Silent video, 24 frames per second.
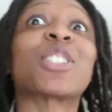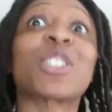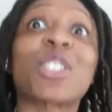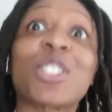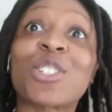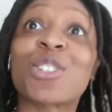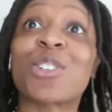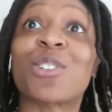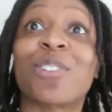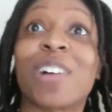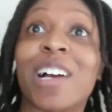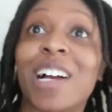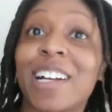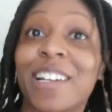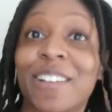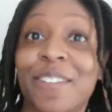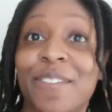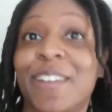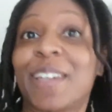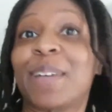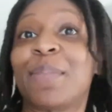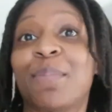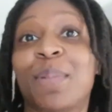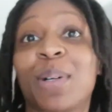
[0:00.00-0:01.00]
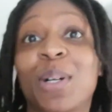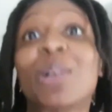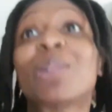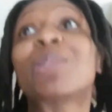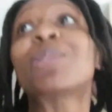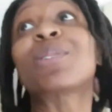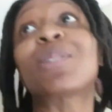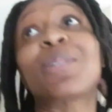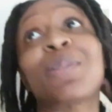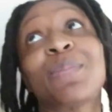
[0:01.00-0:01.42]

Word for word: just arrived at my old